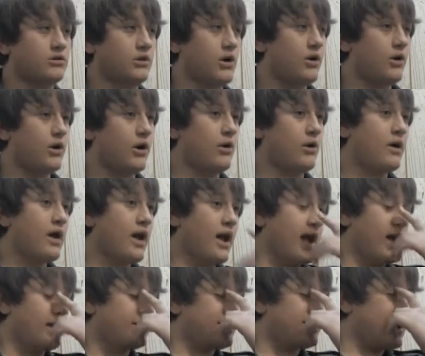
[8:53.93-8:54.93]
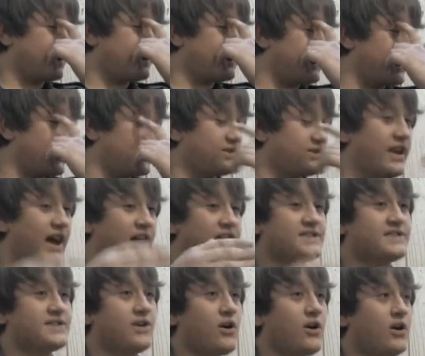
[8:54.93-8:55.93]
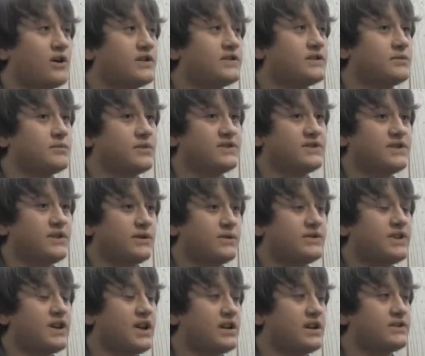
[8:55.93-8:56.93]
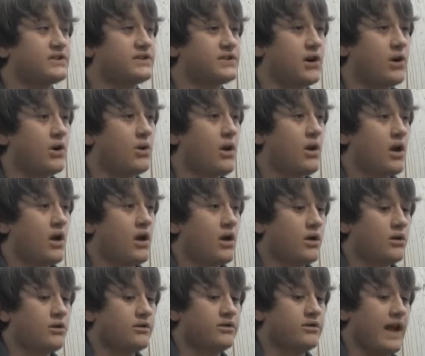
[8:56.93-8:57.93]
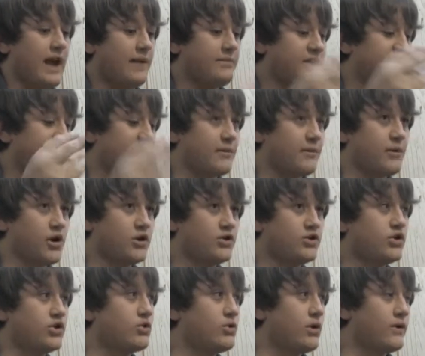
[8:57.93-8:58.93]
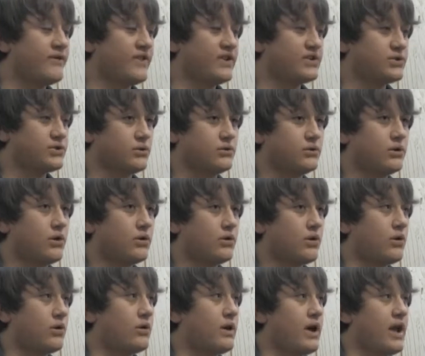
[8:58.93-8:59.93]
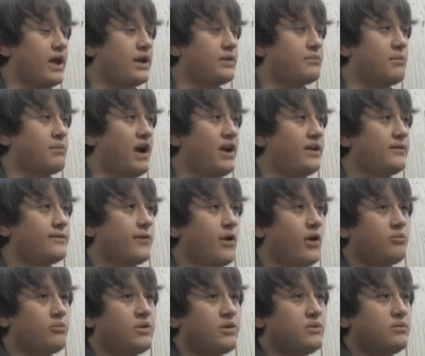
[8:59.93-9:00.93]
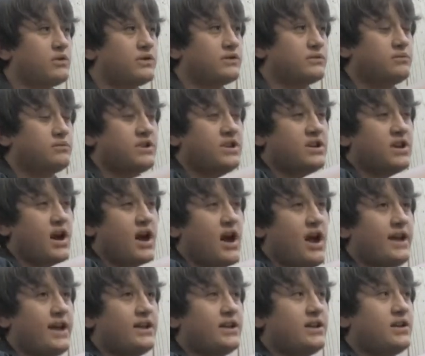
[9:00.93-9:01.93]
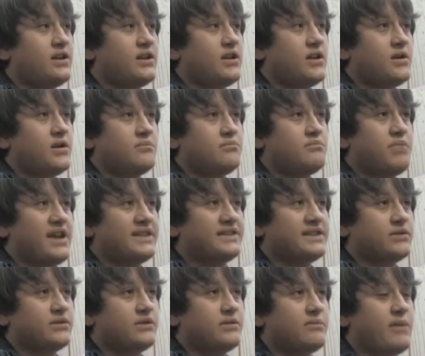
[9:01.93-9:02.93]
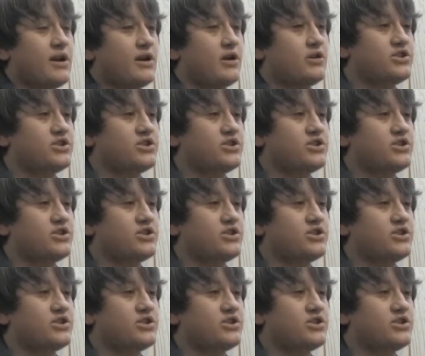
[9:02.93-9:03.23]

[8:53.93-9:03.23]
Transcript: logo. And Jackson's like, that's awesome, let's use it. And so that became our new official logo. And my involvement was I basically made our